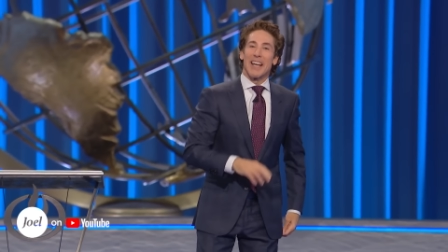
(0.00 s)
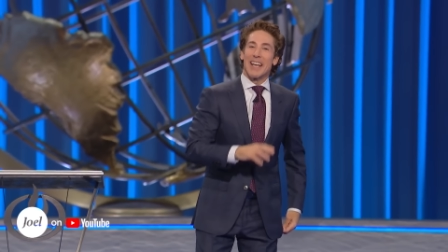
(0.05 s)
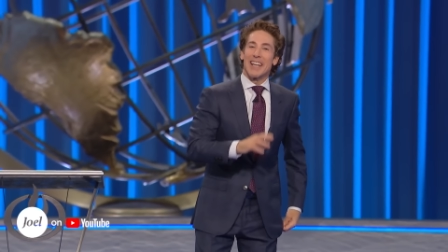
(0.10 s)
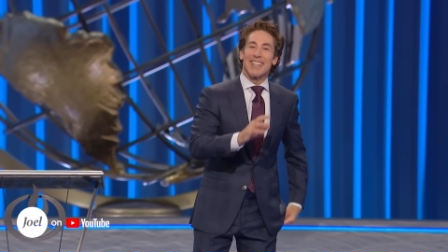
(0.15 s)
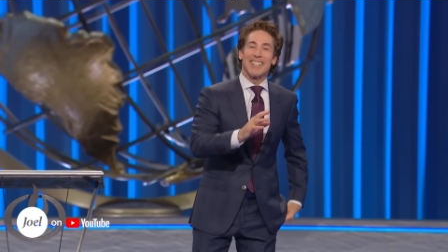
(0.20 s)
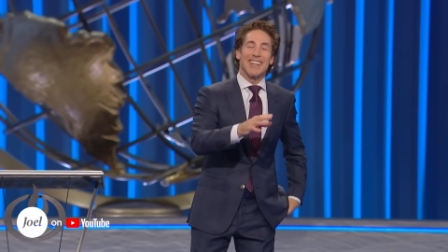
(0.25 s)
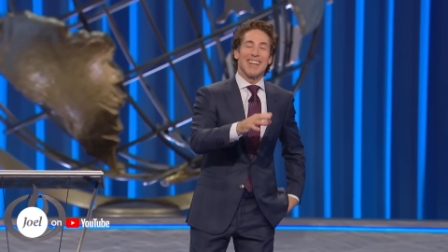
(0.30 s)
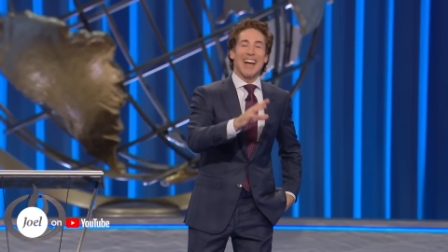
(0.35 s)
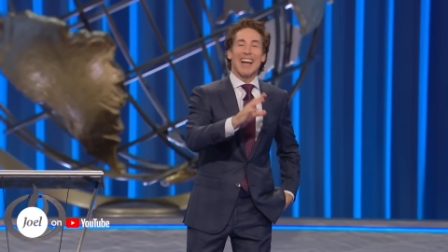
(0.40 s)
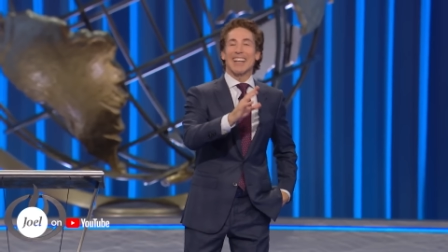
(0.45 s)

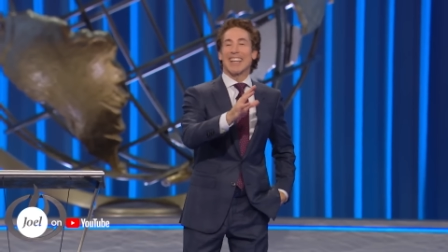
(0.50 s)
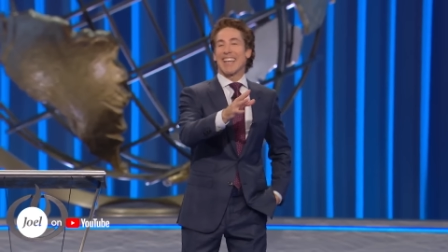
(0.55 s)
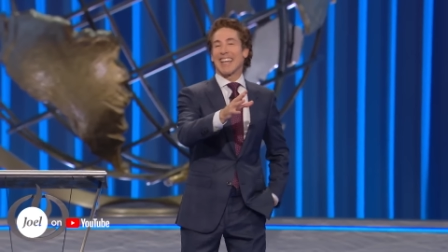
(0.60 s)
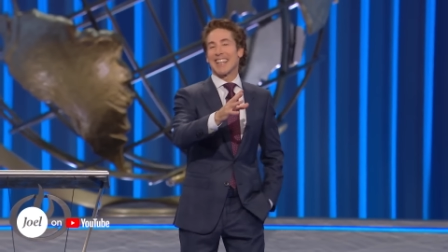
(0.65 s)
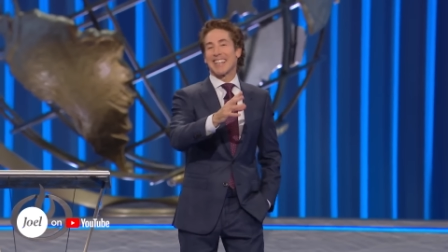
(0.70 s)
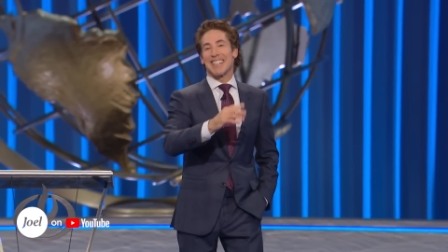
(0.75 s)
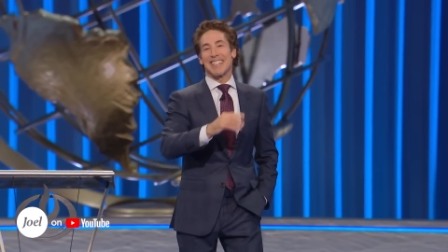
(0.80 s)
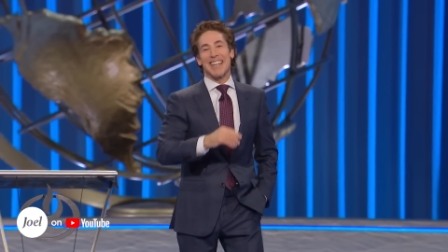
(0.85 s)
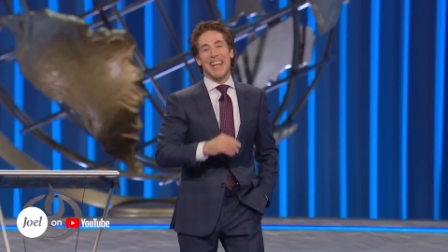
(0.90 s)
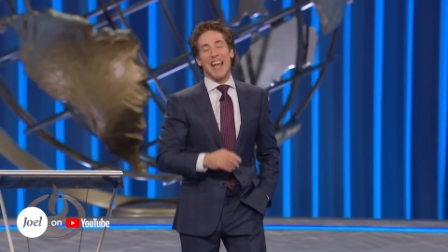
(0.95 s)
He said, "I
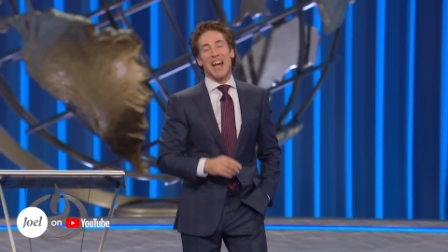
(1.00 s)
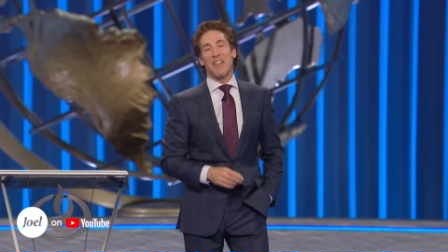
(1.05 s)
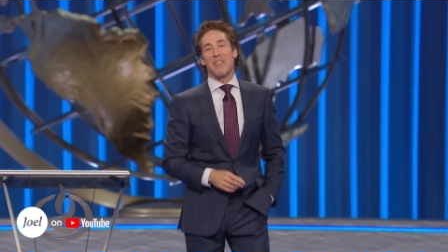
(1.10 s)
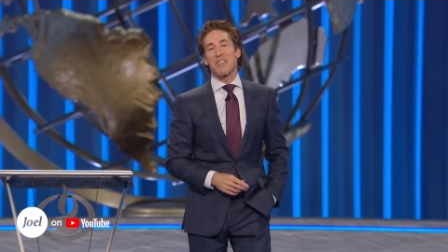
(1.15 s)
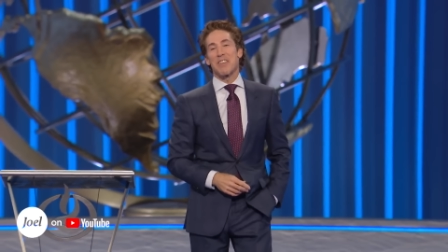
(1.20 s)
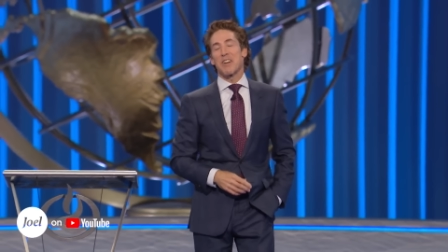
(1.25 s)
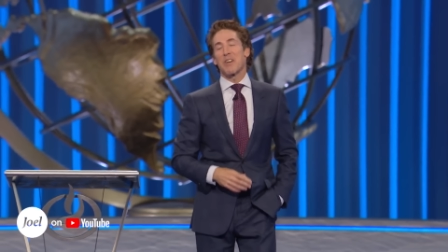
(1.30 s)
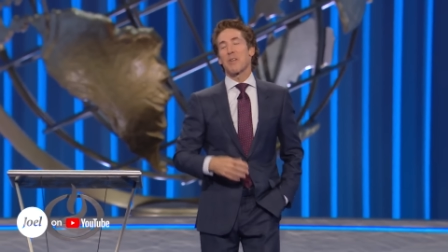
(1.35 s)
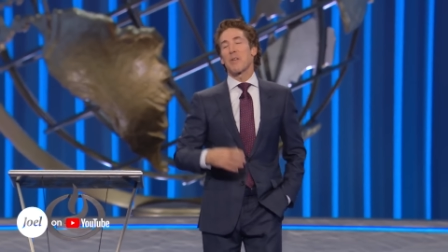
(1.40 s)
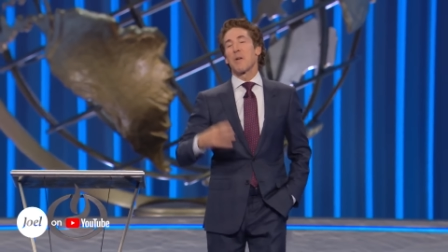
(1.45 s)
can't stay
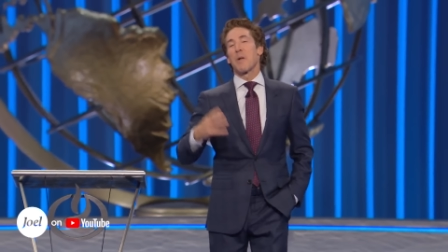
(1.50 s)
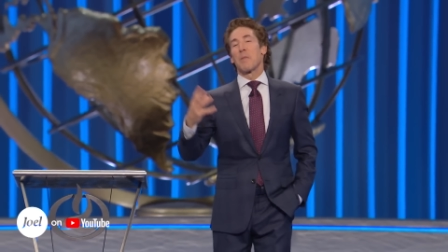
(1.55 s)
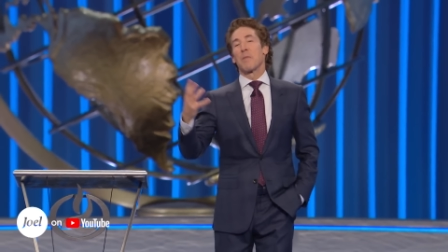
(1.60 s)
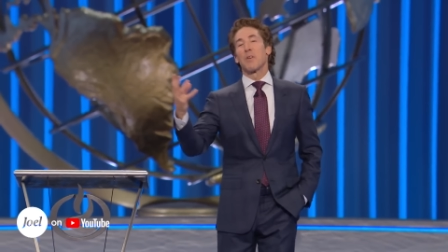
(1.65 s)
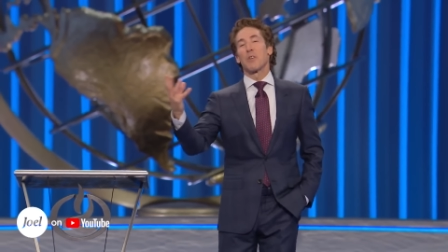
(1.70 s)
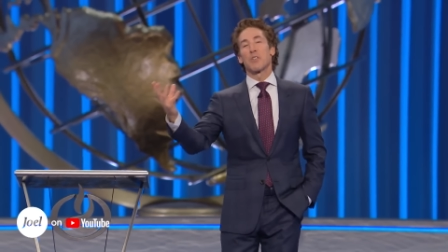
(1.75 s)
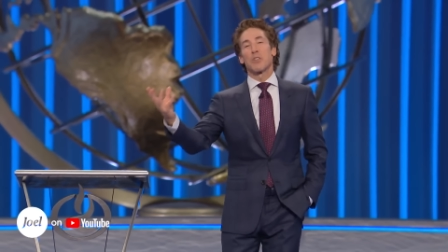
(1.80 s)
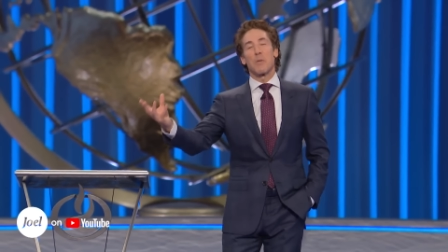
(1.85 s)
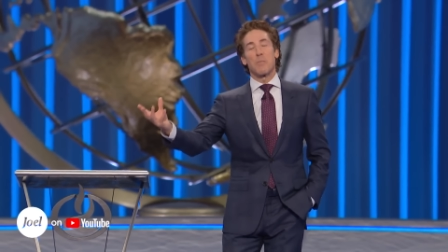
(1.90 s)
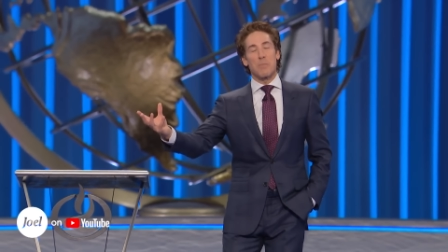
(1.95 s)
out there.
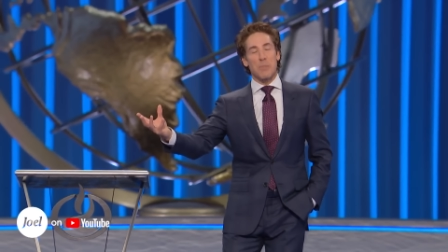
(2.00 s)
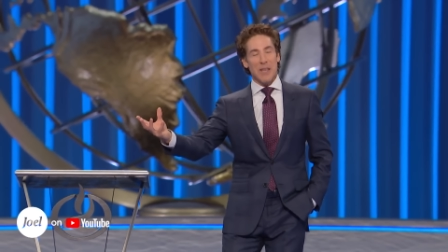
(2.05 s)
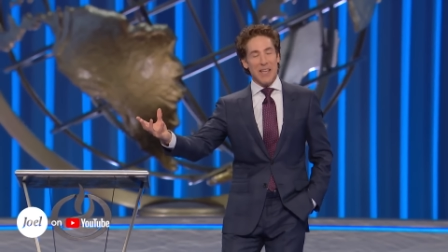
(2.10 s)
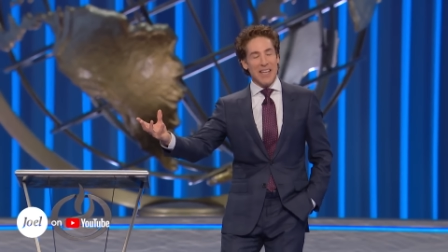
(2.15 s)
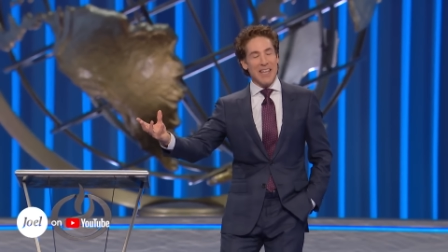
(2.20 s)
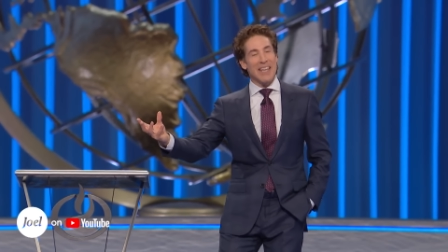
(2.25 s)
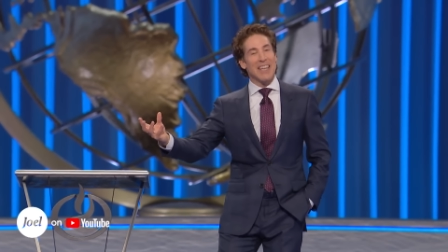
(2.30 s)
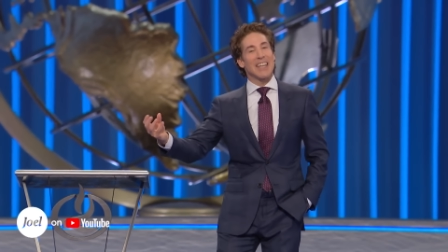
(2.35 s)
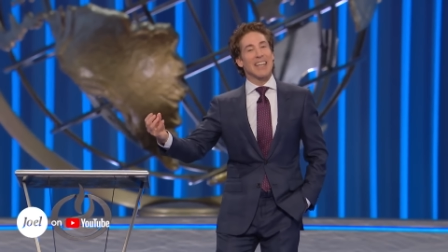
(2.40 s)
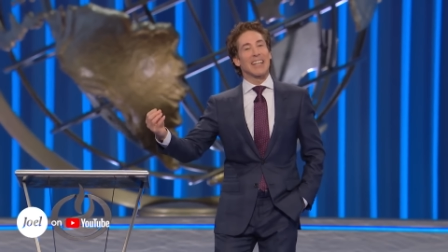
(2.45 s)
There's a
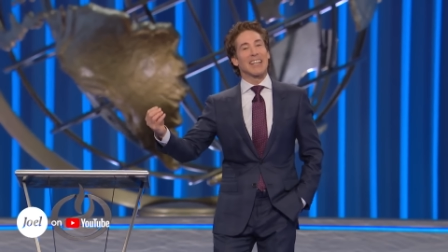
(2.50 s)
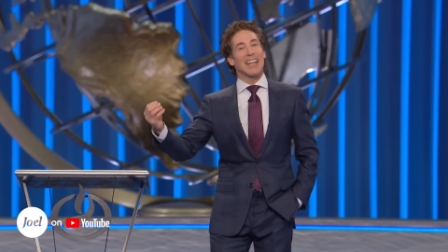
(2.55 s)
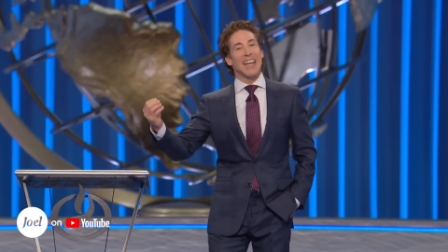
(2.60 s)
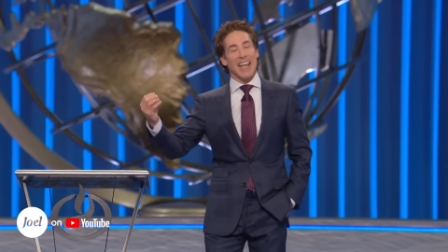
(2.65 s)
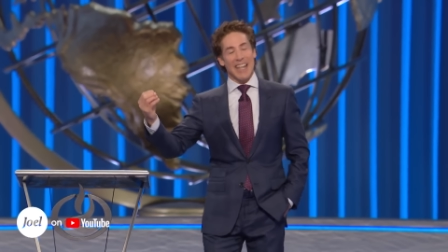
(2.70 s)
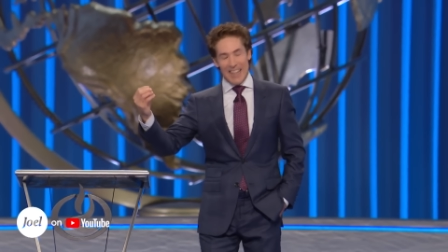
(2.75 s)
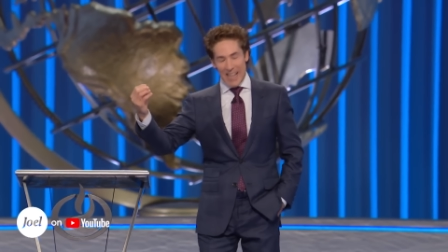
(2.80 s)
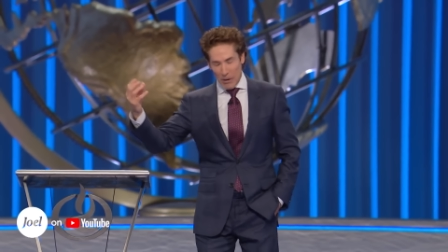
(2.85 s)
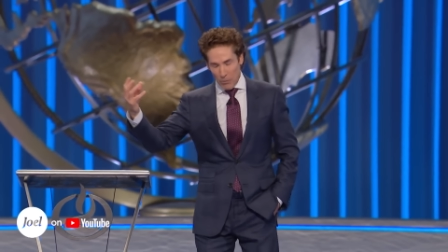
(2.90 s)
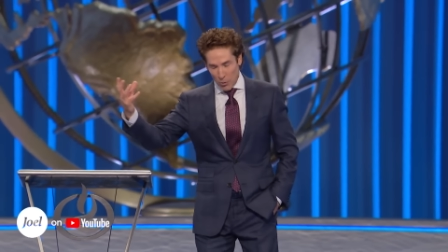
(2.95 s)
pig,
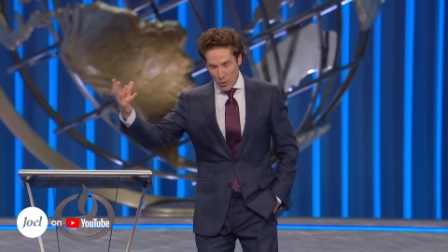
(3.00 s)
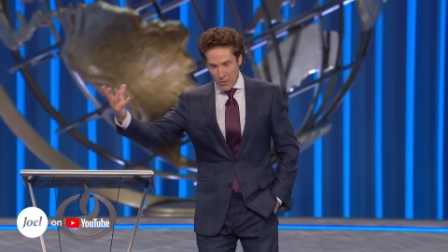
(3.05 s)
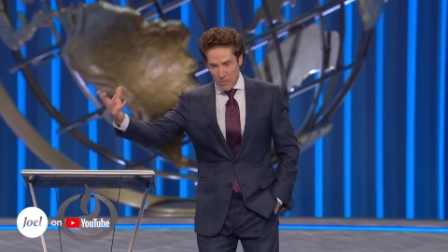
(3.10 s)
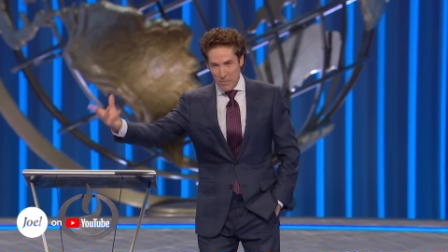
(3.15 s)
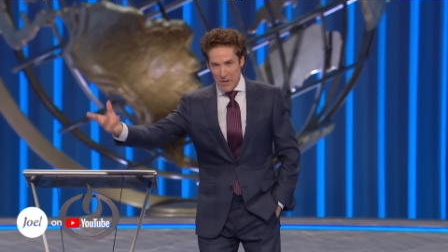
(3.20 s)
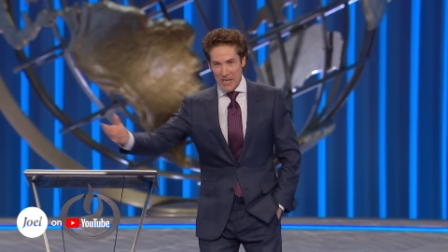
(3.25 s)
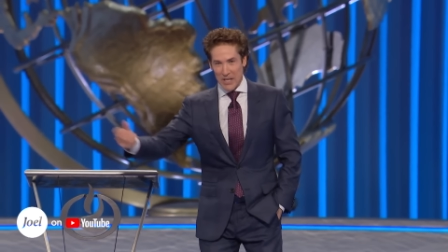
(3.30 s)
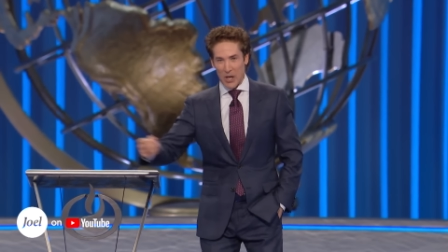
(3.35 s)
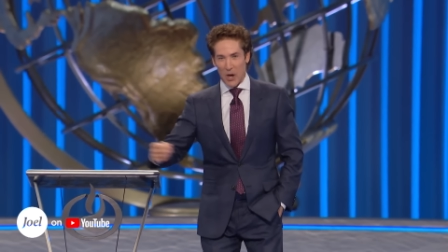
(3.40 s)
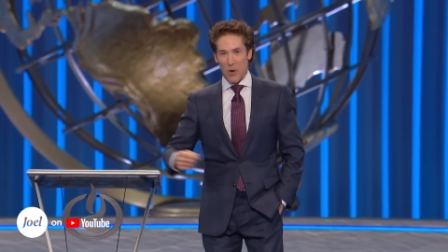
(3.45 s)
and that
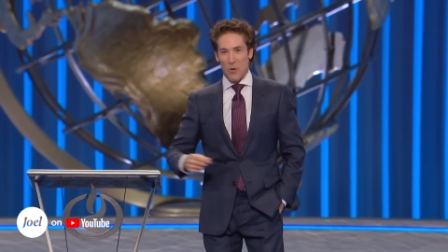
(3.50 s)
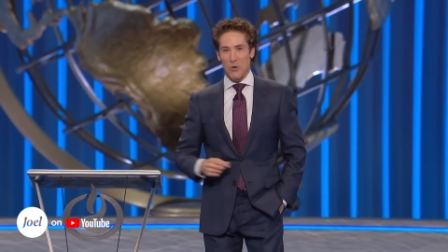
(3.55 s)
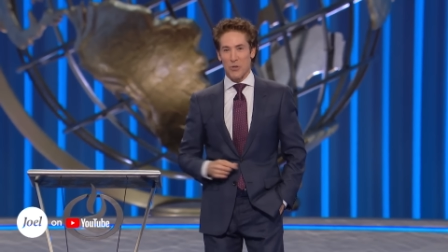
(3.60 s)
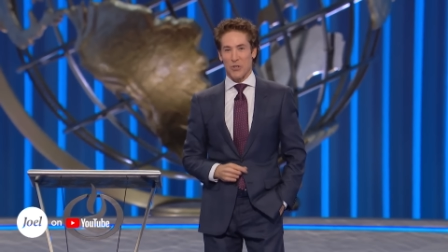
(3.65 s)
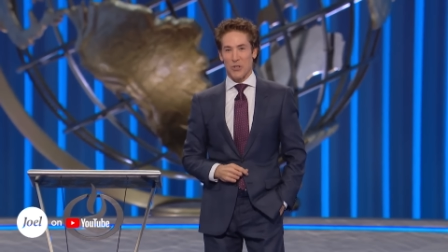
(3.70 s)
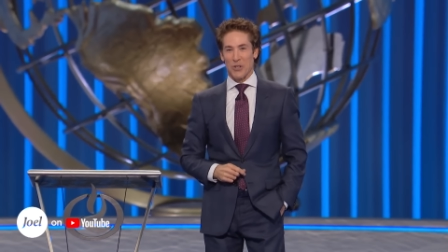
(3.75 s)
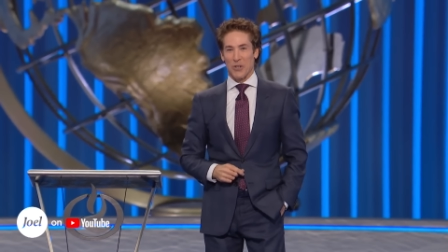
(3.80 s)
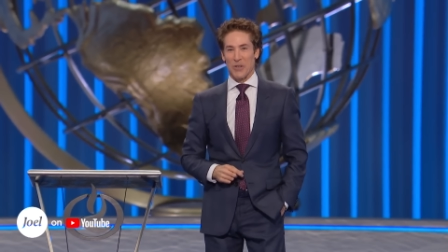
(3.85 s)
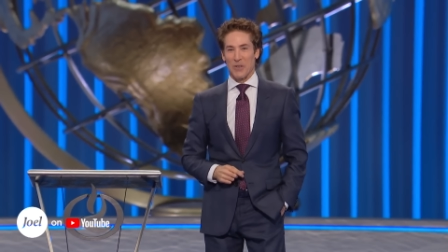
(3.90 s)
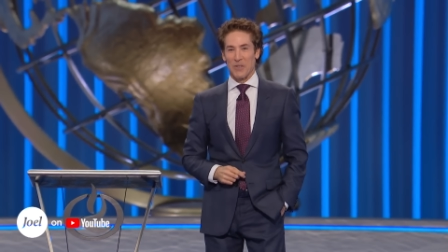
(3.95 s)
wouldn't be
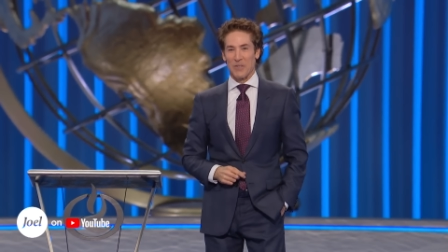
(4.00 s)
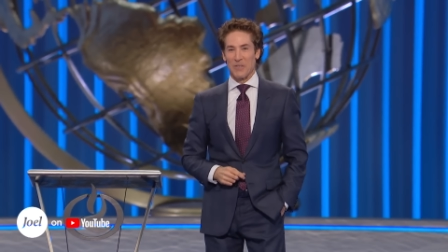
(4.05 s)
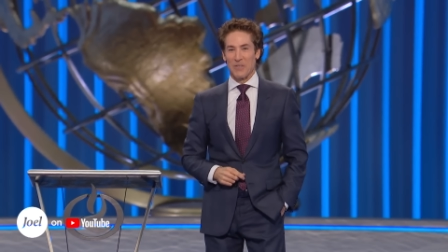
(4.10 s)
kosher."